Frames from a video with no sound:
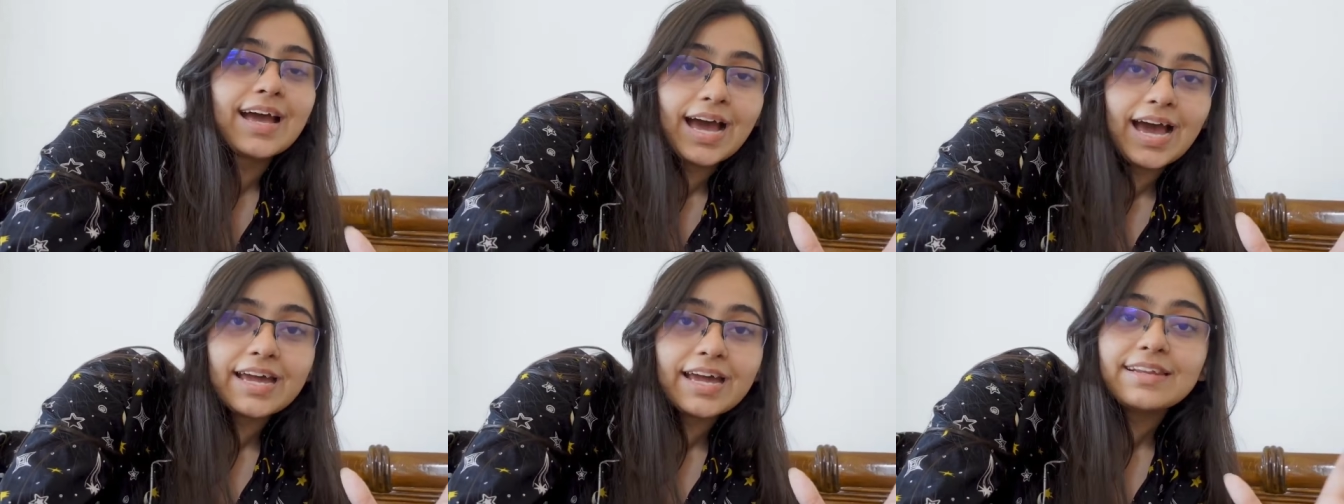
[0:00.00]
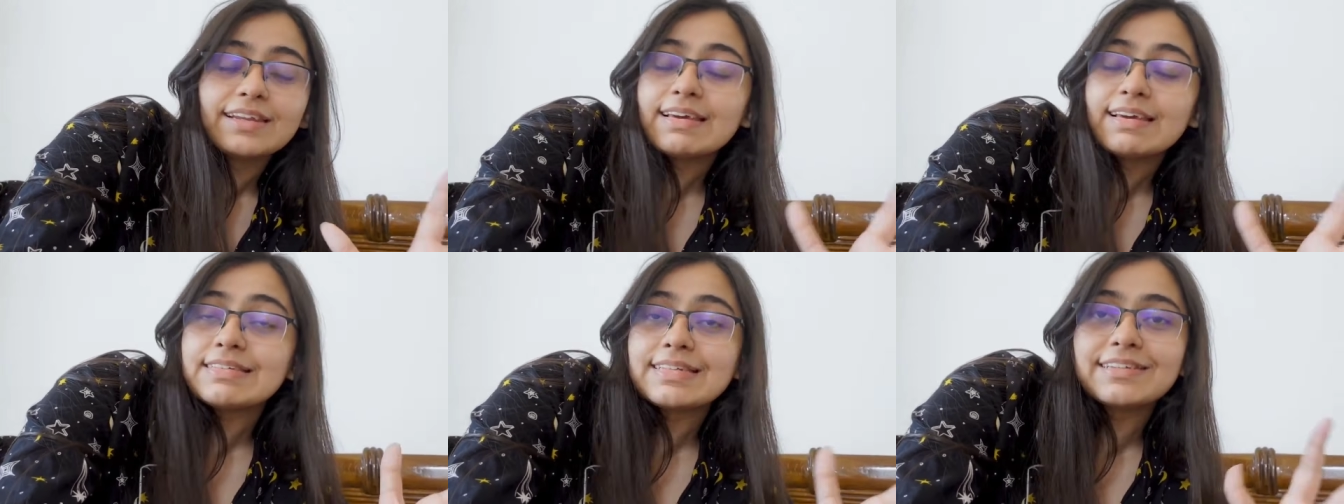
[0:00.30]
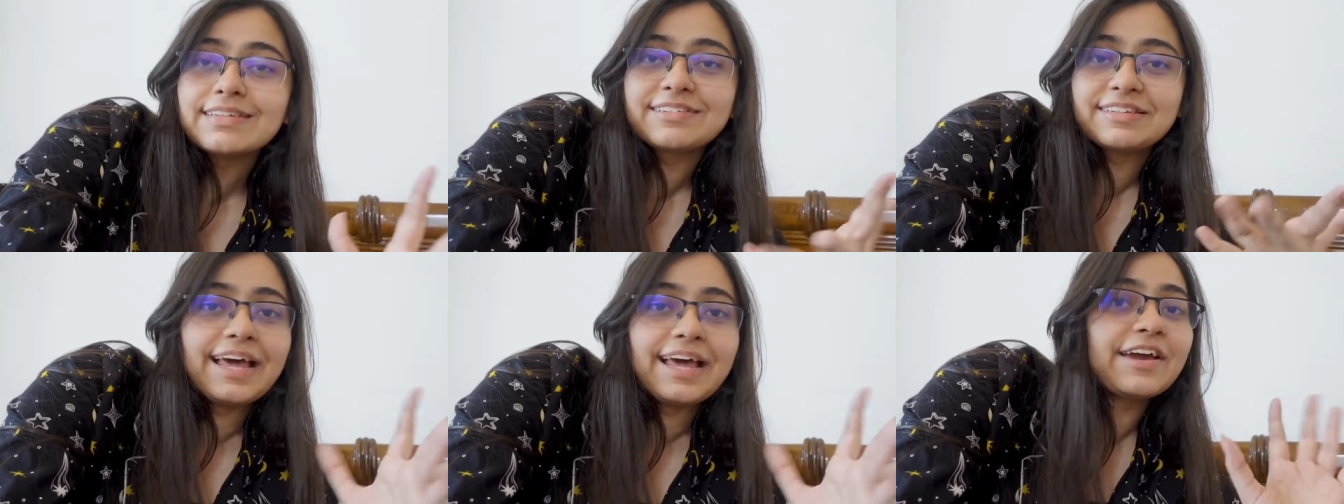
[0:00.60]
I realized
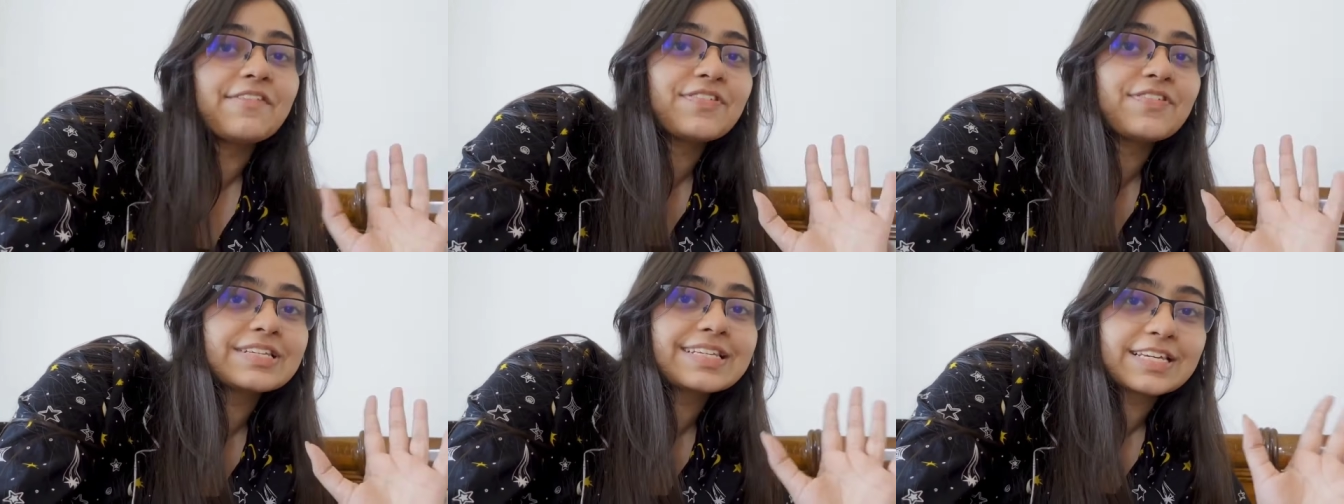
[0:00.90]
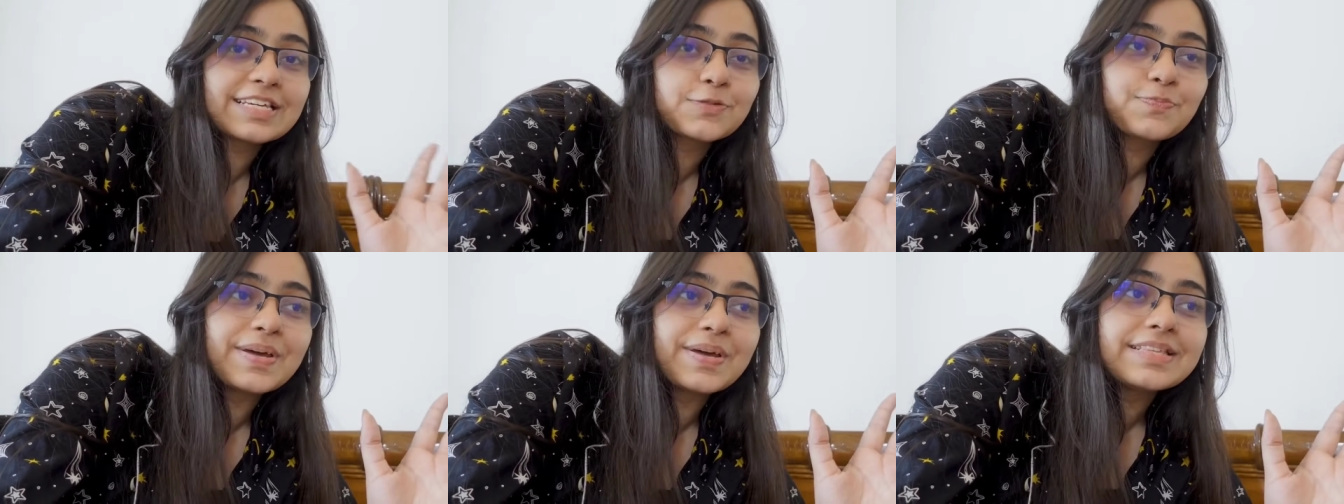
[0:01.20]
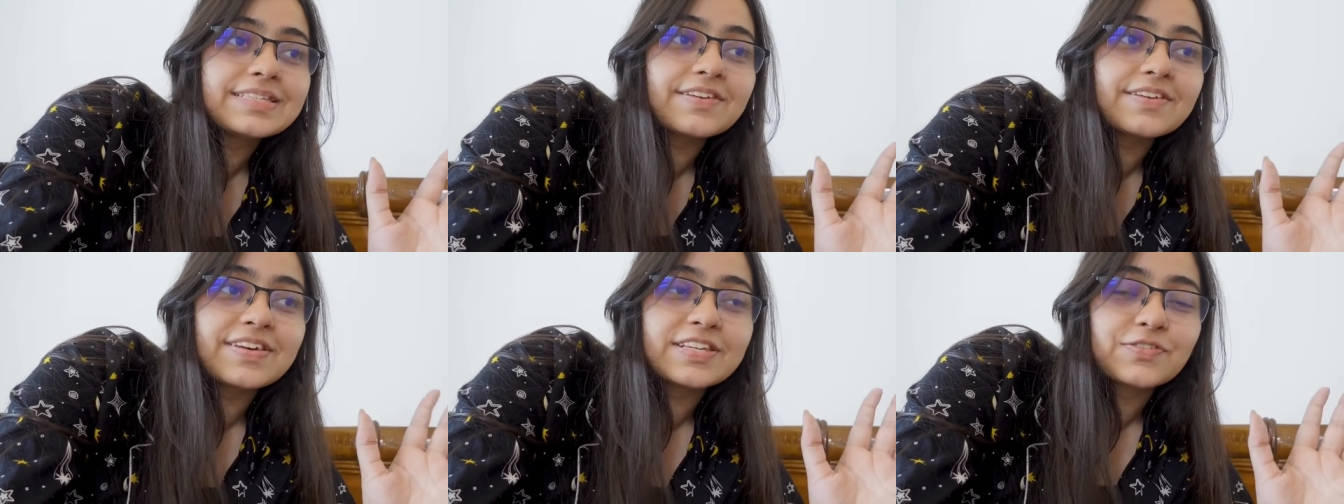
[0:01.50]
that life is
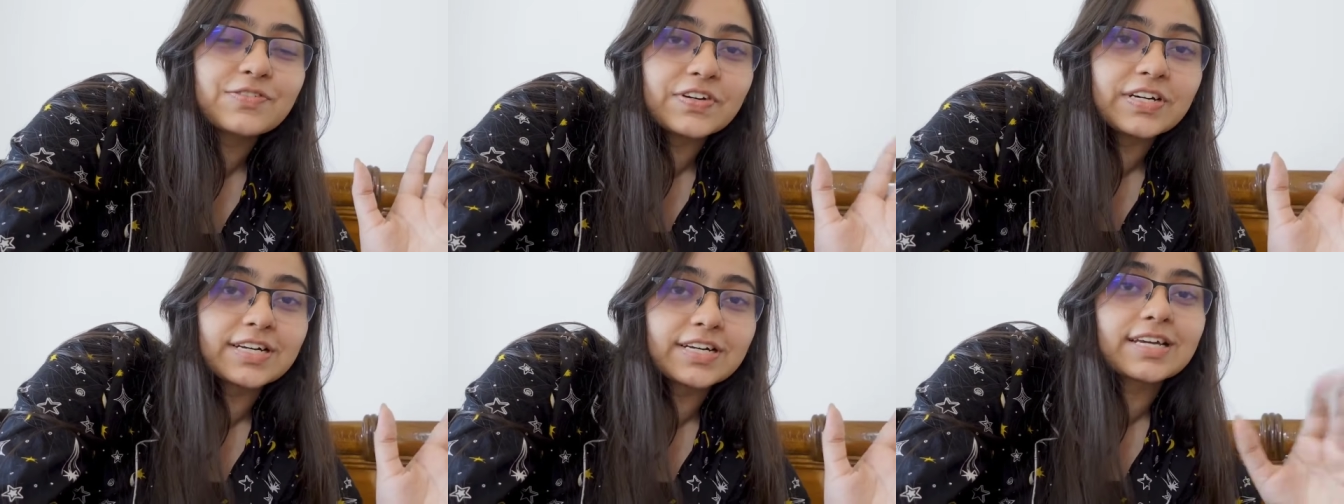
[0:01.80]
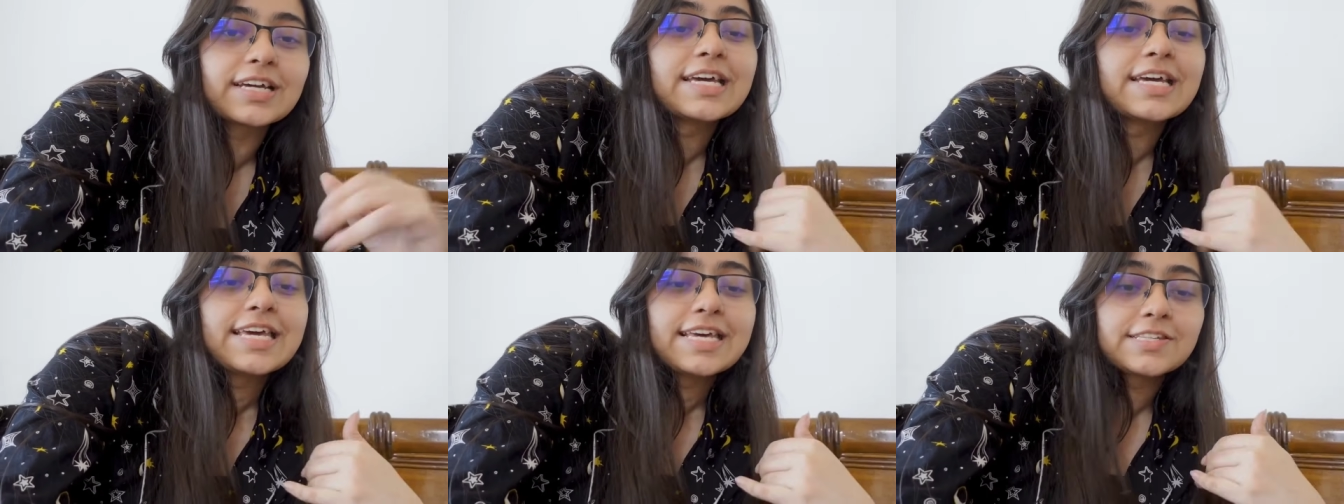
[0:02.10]
expensive as fuck.